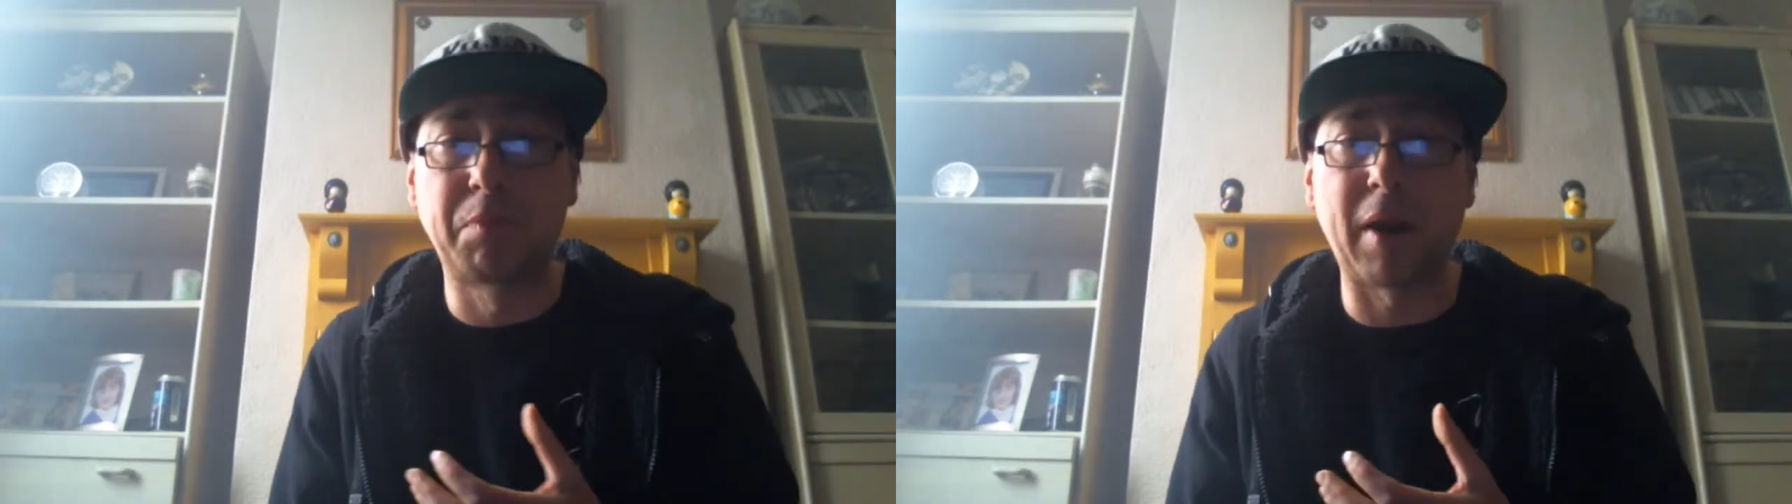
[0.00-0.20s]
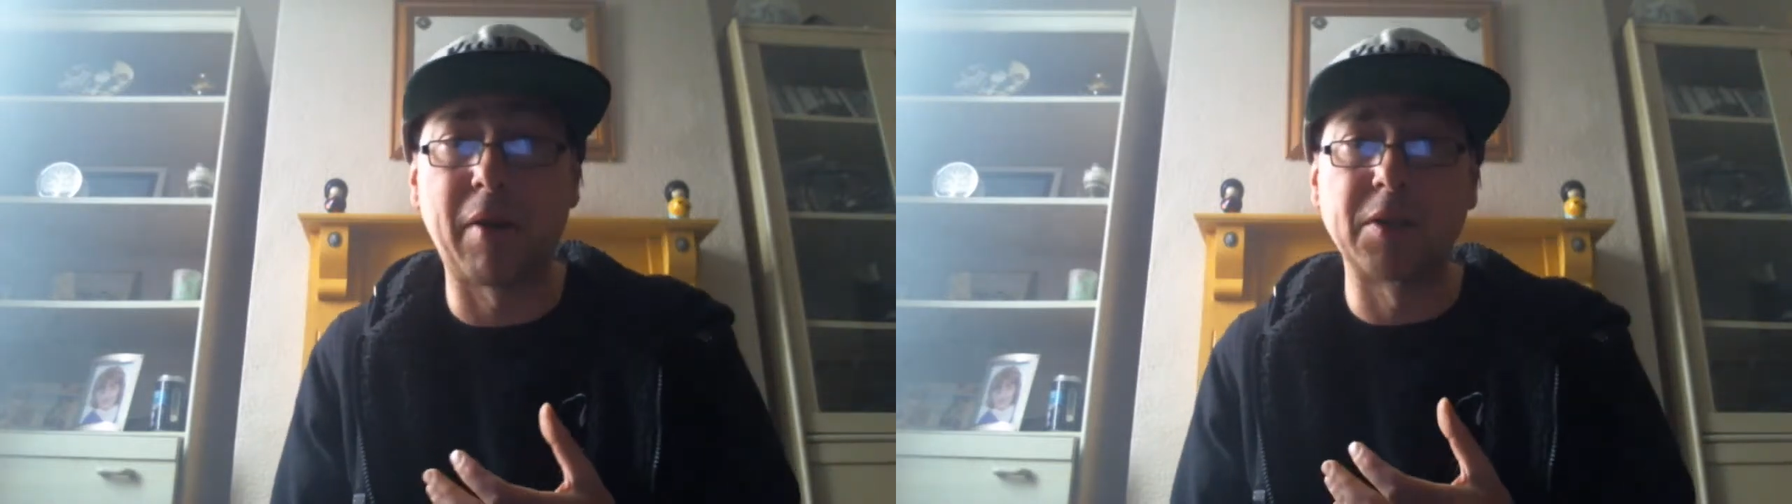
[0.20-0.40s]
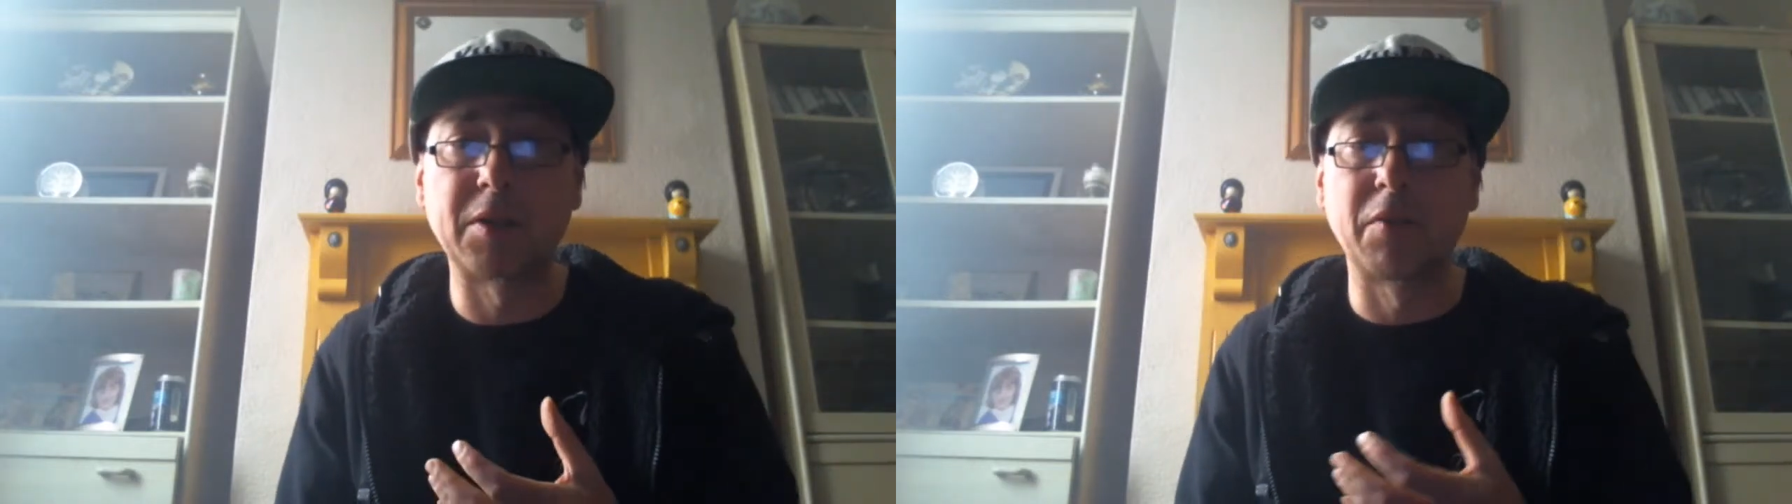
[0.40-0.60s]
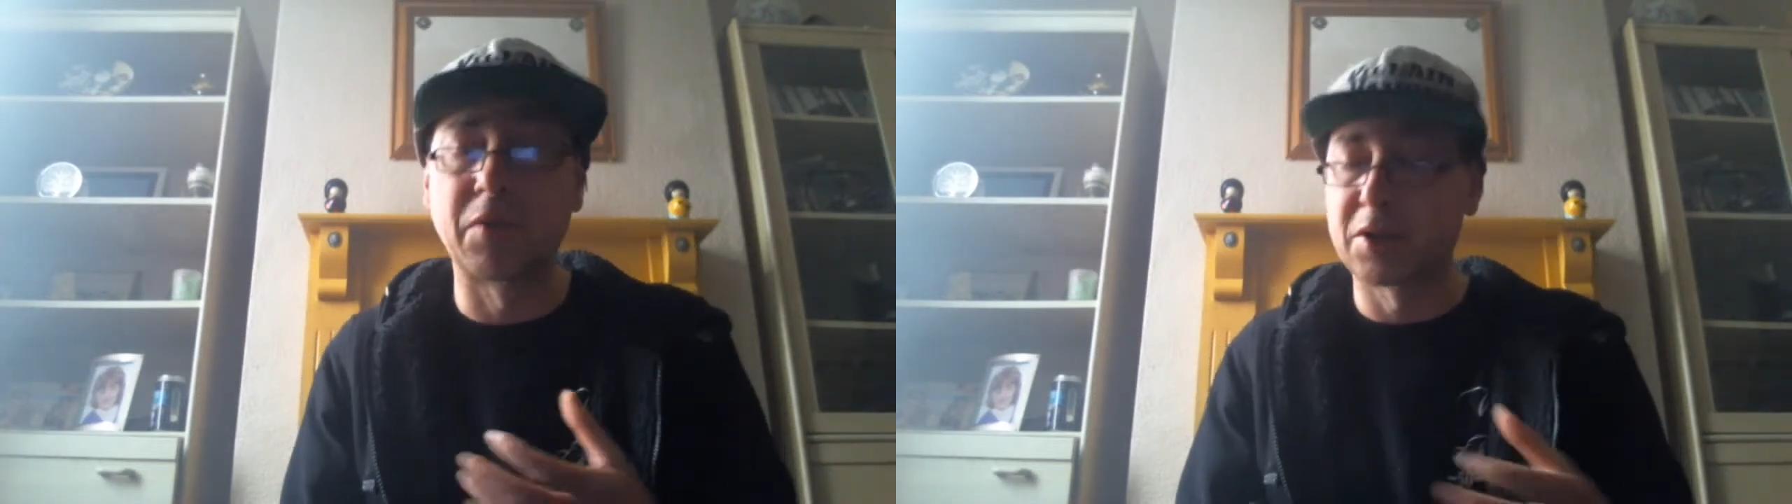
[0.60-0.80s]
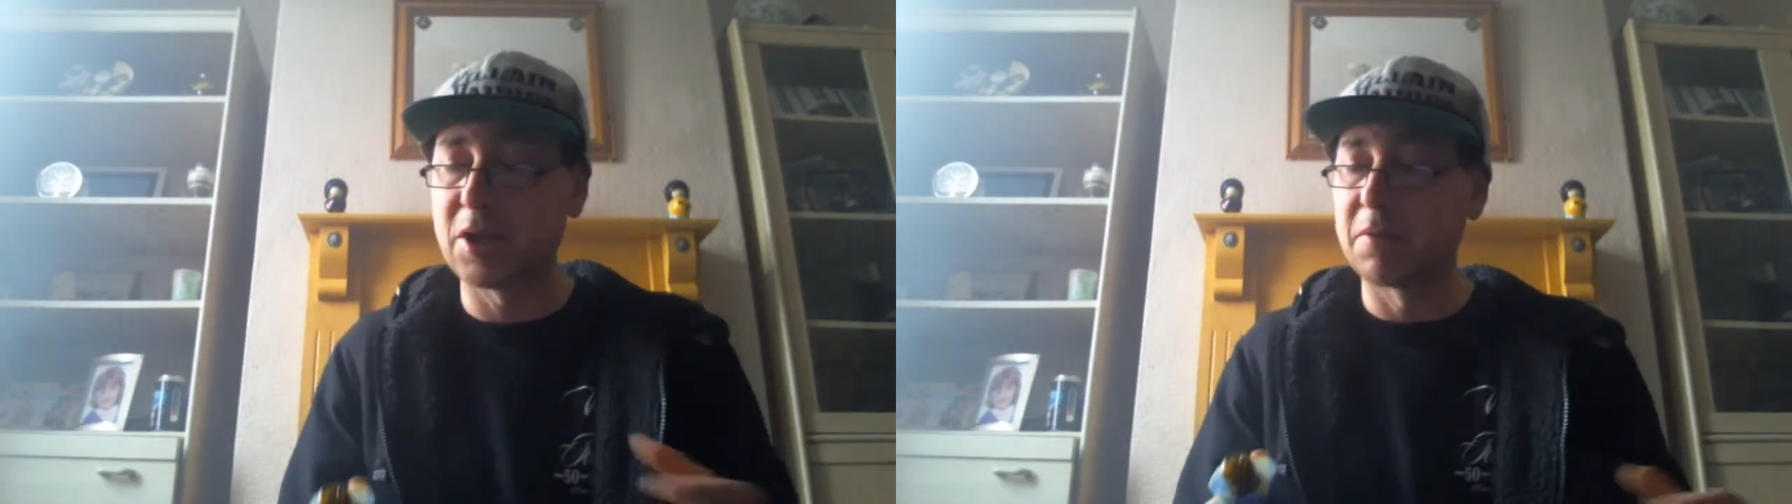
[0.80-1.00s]
berries
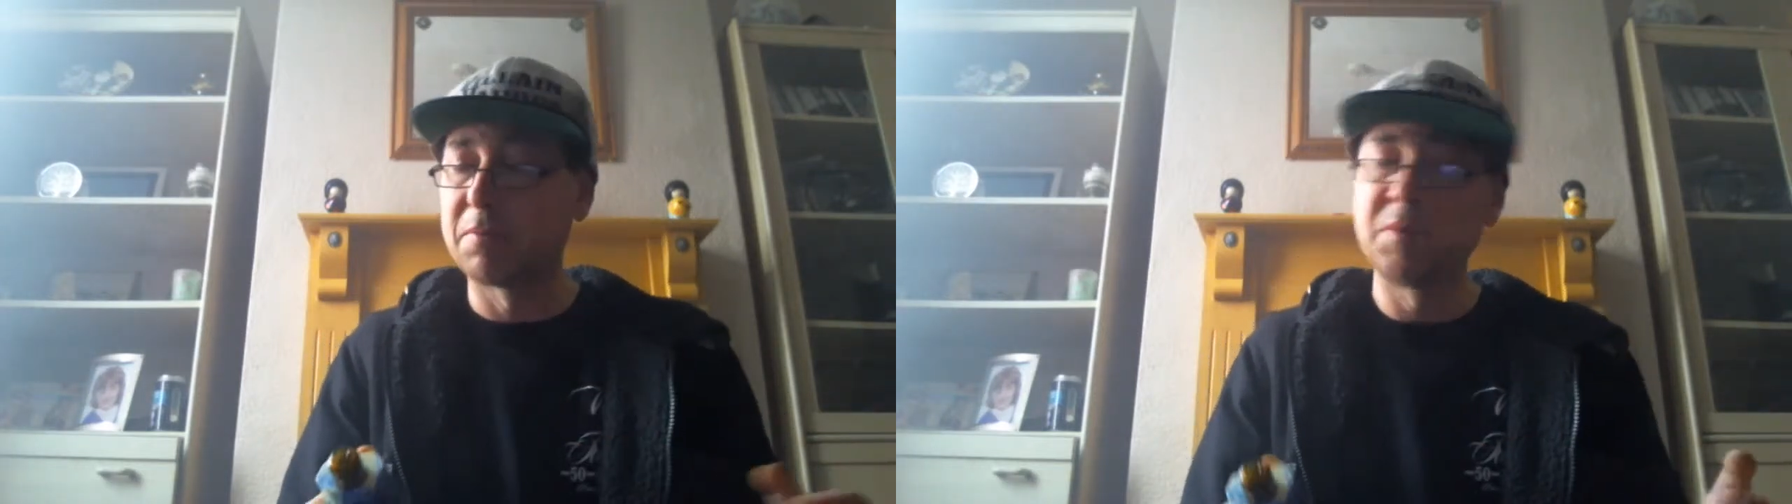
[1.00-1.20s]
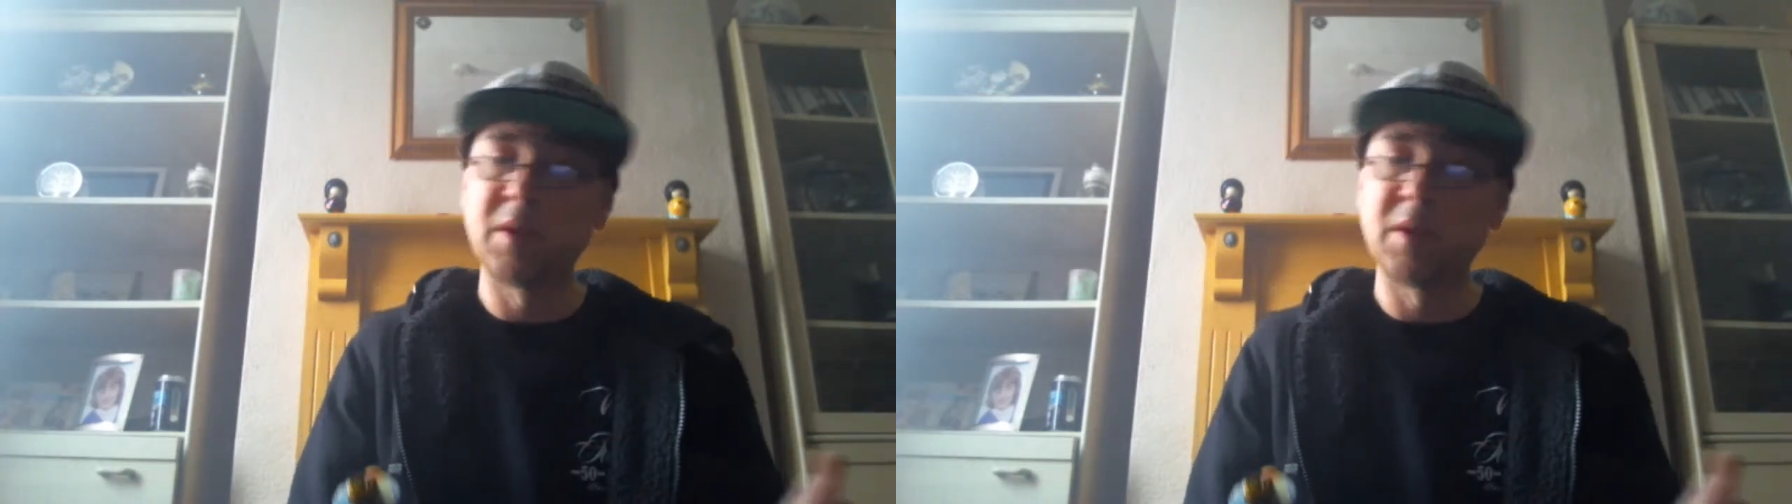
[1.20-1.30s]
over the tongue.